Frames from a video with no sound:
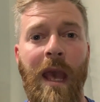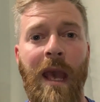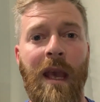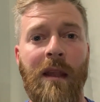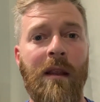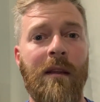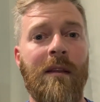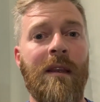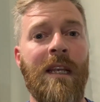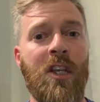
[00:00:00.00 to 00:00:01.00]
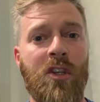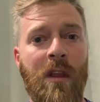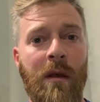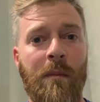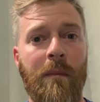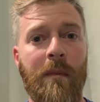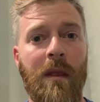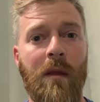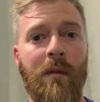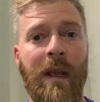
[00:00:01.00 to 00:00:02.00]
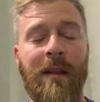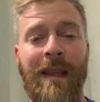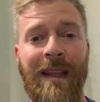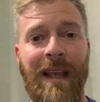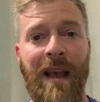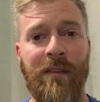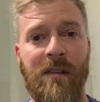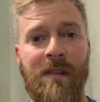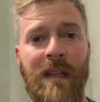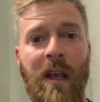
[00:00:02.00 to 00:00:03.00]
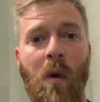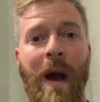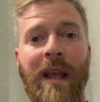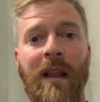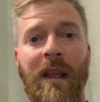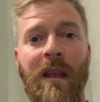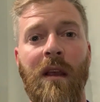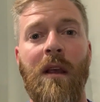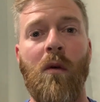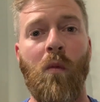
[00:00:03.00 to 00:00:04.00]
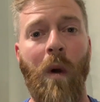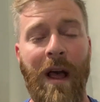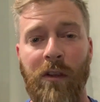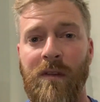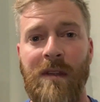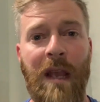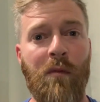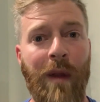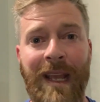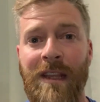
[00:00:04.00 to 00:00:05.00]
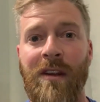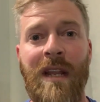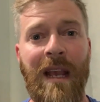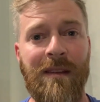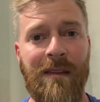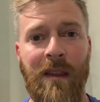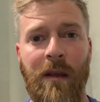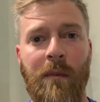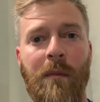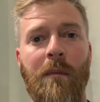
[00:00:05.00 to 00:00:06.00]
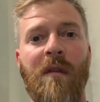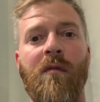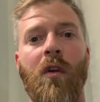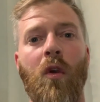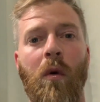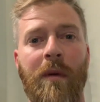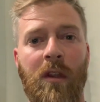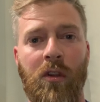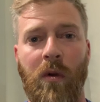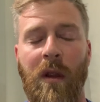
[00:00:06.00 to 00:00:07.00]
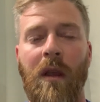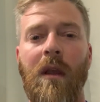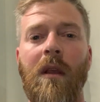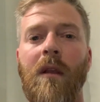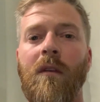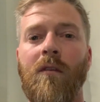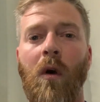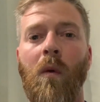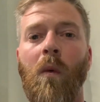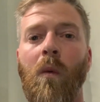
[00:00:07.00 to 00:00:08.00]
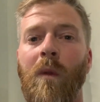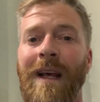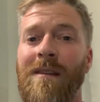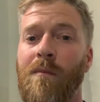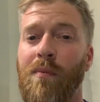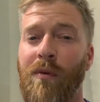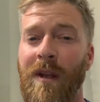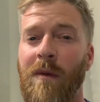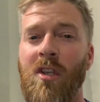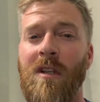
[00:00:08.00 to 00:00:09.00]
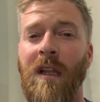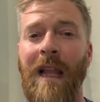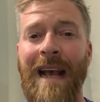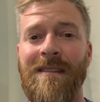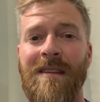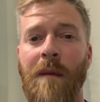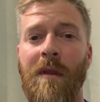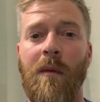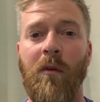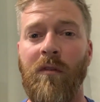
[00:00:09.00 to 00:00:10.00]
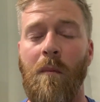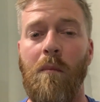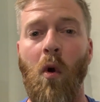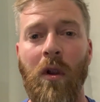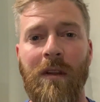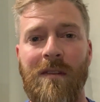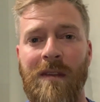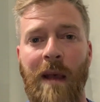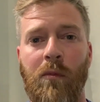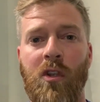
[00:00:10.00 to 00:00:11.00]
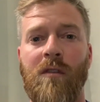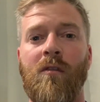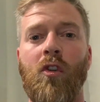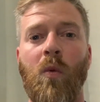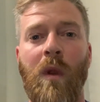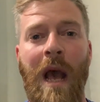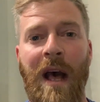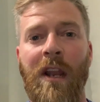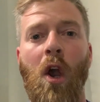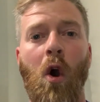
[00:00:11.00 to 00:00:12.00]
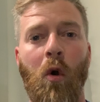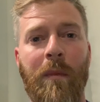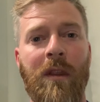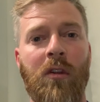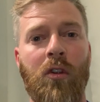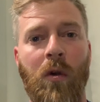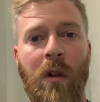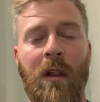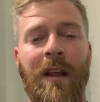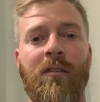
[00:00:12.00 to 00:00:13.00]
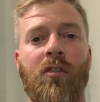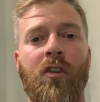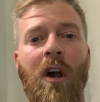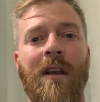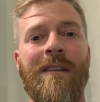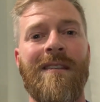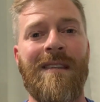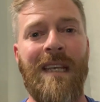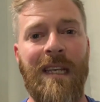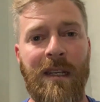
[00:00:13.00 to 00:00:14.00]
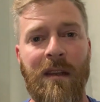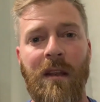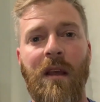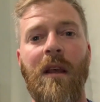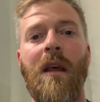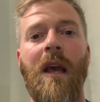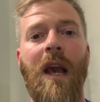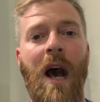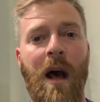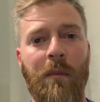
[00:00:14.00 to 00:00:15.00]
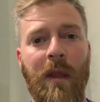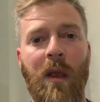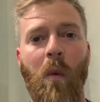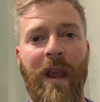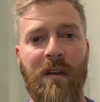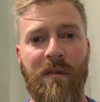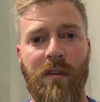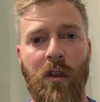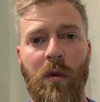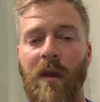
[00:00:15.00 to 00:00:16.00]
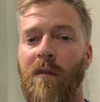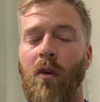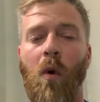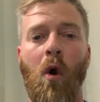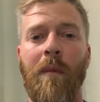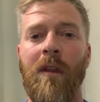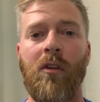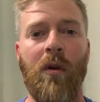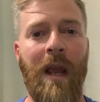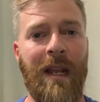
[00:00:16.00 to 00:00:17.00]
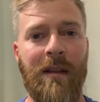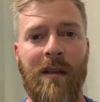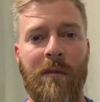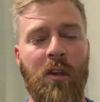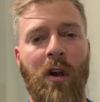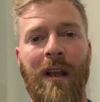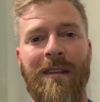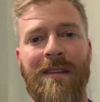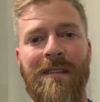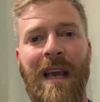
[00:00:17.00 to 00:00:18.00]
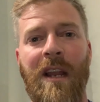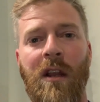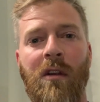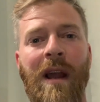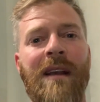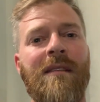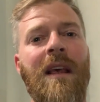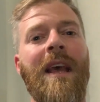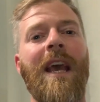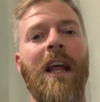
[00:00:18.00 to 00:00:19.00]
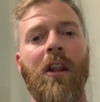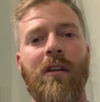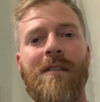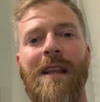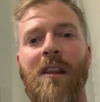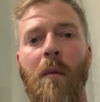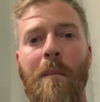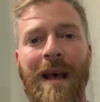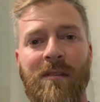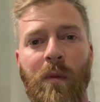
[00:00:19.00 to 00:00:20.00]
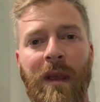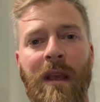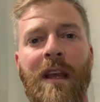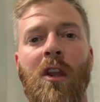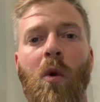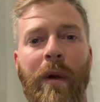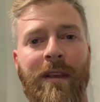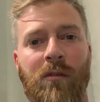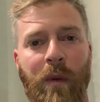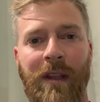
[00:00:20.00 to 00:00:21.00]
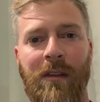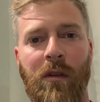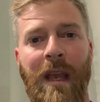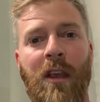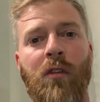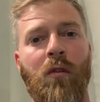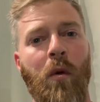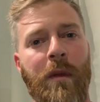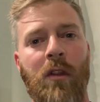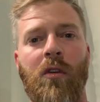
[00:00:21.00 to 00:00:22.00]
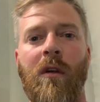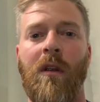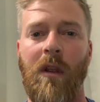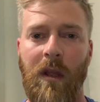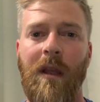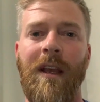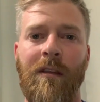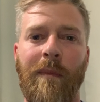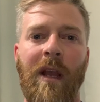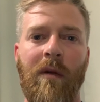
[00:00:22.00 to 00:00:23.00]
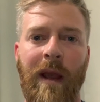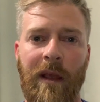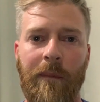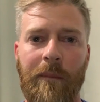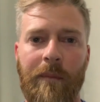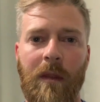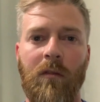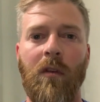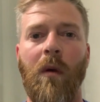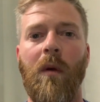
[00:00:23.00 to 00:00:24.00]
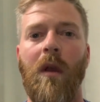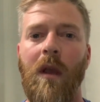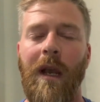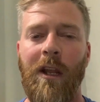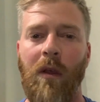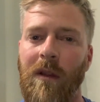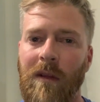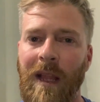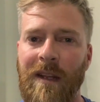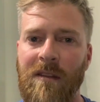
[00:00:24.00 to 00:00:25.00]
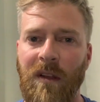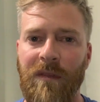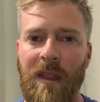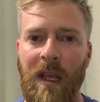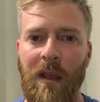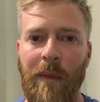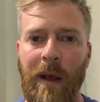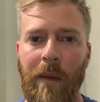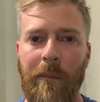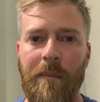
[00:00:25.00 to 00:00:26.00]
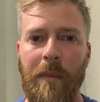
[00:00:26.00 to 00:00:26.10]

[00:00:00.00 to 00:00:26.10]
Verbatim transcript: and teach them, right, that they have to stay quietly while you stay right there next to them before you open the door. So that's pretty much the last step and the most important step, which is do not open the door unless your dog is sitting calmly waiting for you. If you open the door anytime the dog gets excited and cries, it learns that the best way and the quickest way to get you to open the door is by crying. So I know that's a lot of stuff to think about,